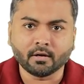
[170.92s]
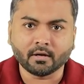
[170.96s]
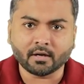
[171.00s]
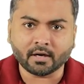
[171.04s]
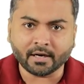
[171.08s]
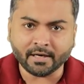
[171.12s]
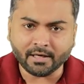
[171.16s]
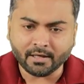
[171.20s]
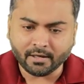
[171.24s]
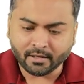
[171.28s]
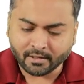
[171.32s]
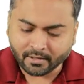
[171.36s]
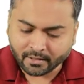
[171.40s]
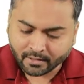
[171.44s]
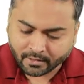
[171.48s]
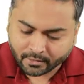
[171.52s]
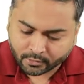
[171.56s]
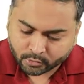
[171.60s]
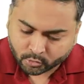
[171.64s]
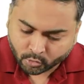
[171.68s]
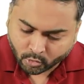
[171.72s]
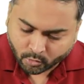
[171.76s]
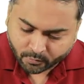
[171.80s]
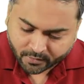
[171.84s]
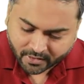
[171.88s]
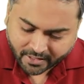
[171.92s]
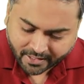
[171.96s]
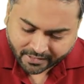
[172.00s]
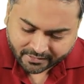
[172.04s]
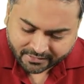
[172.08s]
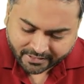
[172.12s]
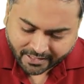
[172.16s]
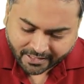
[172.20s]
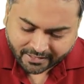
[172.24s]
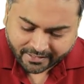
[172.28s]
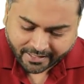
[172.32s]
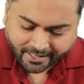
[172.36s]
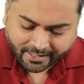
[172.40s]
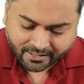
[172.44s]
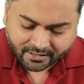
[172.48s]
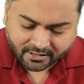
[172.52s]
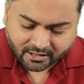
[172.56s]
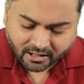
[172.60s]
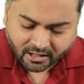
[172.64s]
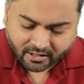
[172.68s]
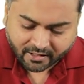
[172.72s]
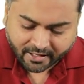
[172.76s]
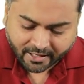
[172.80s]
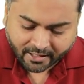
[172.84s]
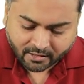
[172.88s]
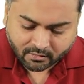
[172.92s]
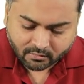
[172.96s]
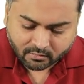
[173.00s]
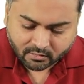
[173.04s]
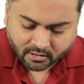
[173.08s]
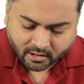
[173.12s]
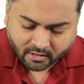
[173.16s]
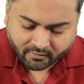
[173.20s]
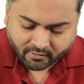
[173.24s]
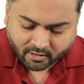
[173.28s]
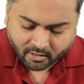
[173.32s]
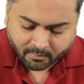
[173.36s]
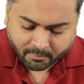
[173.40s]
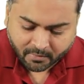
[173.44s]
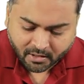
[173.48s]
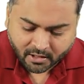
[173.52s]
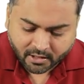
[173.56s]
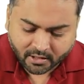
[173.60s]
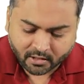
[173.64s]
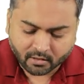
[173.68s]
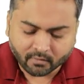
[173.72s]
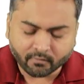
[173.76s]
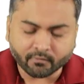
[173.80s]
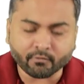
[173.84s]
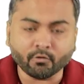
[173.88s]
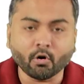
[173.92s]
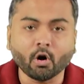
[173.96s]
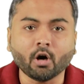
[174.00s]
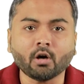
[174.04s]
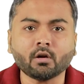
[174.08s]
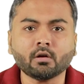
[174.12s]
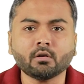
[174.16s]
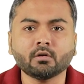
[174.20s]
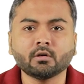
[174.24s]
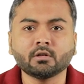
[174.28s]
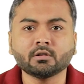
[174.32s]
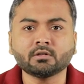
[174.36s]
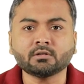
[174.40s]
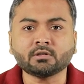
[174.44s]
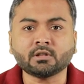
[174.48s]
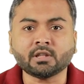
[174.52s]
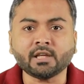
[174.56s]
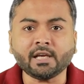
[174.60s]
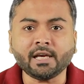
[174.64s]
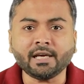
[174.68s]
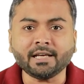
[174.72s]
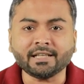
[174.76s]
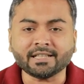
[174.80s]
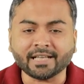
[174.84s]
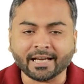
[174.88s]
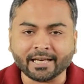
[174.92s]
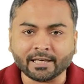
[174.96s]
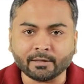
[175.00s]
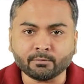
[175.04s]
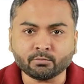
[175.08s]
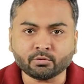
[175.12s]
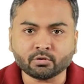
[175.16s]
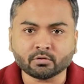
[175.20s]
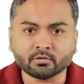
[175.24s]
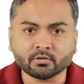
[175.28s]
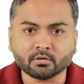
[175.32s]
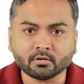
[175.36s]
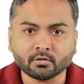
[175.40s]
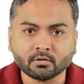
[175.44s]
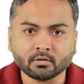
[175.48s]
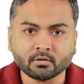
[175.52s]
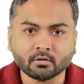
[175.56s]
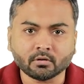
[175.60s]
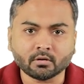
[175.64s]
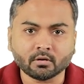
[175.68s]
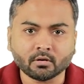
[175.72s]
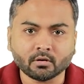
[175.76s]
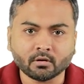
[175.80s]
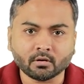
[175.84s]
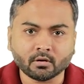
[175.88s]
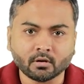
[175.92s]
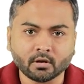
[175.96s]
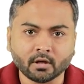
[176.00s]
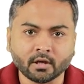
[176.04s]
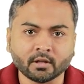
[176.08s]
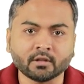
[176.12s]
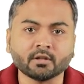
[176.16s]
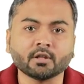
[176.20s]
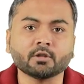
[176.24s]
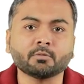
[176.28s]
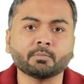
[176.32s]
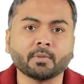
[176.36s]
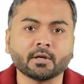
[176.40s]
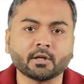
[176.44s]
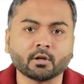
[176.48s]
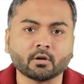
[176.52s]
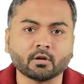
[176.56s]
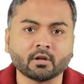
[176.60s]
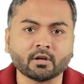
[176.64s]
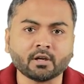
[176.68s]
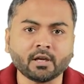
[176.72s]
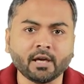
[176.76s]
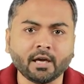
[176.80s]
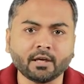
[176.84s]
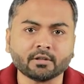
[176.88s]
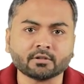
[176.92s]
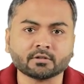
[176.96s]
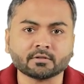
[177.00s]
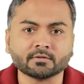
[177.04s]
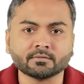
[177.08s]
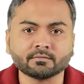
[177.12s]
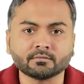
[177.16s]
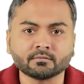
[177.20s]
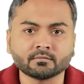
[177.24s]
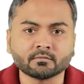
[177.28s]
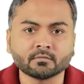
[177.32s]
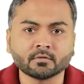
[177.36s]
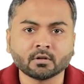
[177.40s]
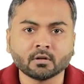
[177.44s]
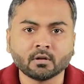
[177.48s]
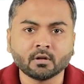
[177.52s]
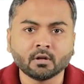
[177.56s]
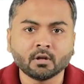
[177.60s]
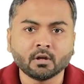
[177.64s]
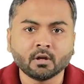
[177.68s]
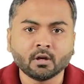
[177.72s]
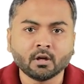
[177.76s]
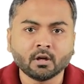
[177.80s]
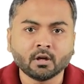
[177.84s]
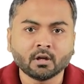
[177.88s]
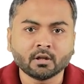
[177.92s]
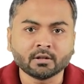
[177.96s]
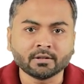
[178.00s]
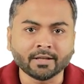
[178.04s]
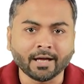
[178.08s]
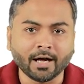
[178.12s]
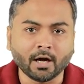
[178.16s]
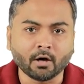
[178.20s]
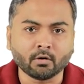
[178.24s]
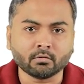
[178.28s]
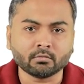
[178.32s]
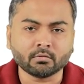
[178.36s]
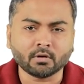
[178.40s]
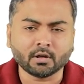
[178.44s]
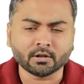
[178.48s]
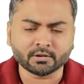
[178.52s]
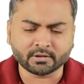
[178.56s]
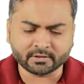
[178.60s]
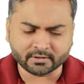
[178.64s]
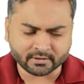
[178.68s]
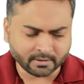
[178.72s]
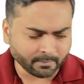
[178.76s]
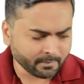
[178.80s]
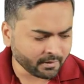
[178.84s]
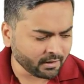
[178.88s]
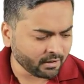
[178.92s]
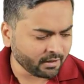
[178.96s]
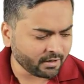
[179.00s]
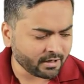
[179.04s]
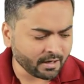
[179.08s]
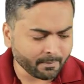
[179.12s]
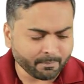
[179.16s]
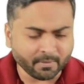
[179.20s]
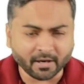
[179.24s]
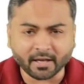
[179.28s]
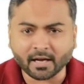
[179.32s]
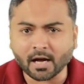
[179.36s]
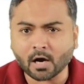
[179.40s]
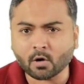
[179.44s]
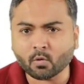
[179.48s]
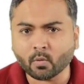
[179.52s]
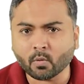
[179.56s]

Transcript: Right. So we can say that they will meet for 3 times in this particular case. Now a similar replica